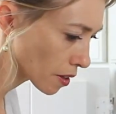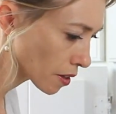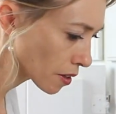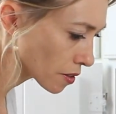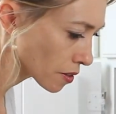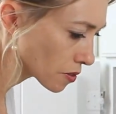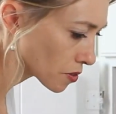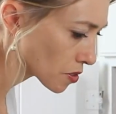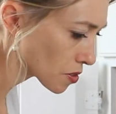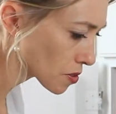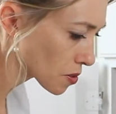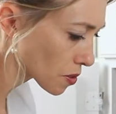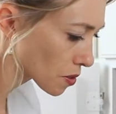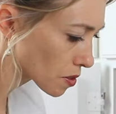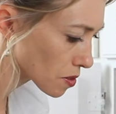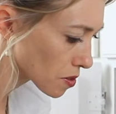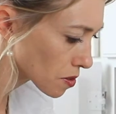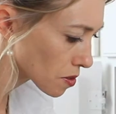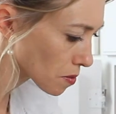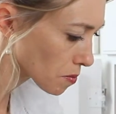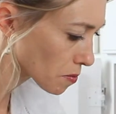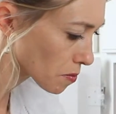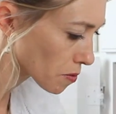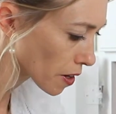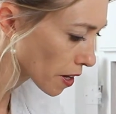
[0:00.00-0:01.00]
Just got
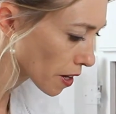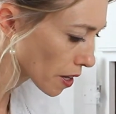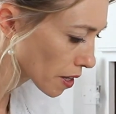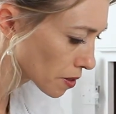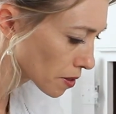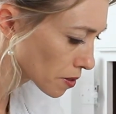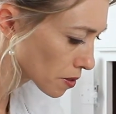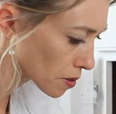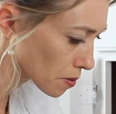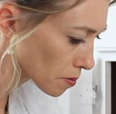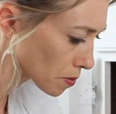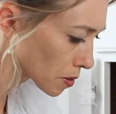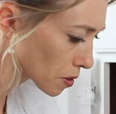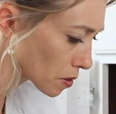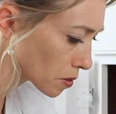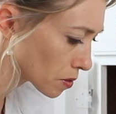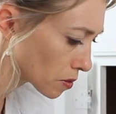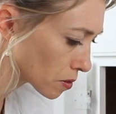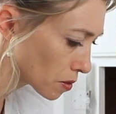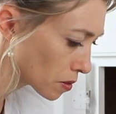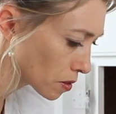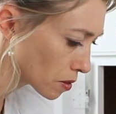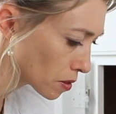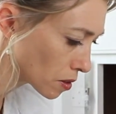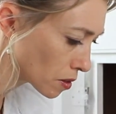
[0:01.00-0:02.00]
some random
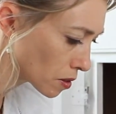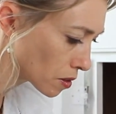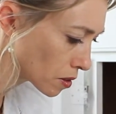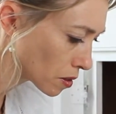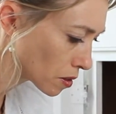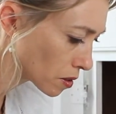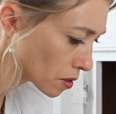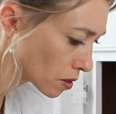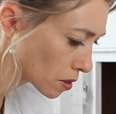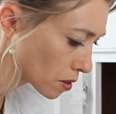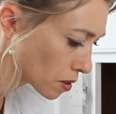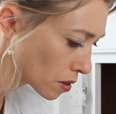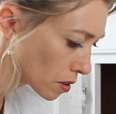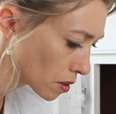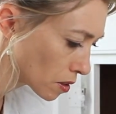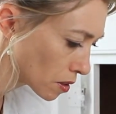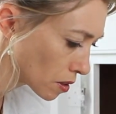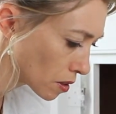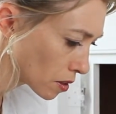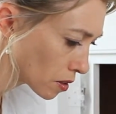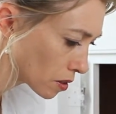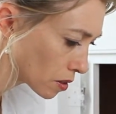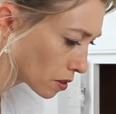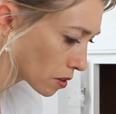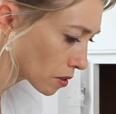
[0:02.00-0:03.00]

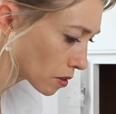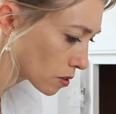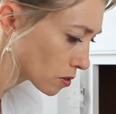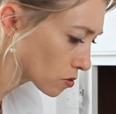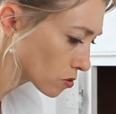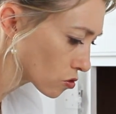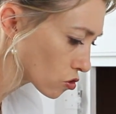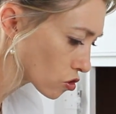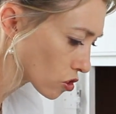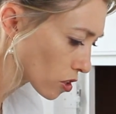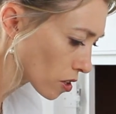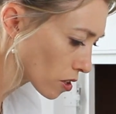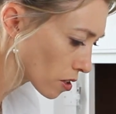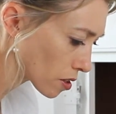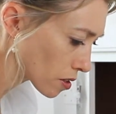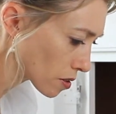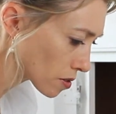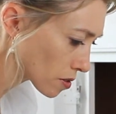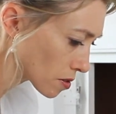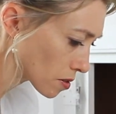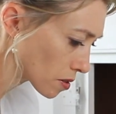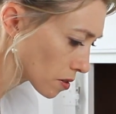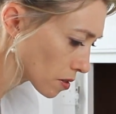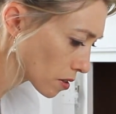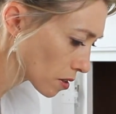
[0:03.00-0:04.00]
little jars
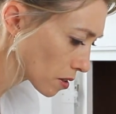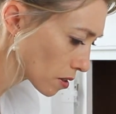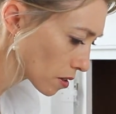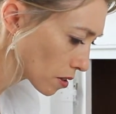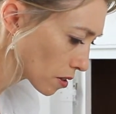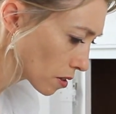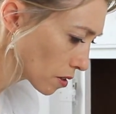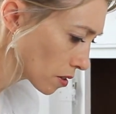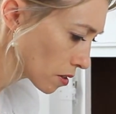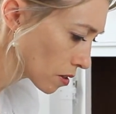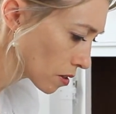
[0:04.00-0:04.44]
in here.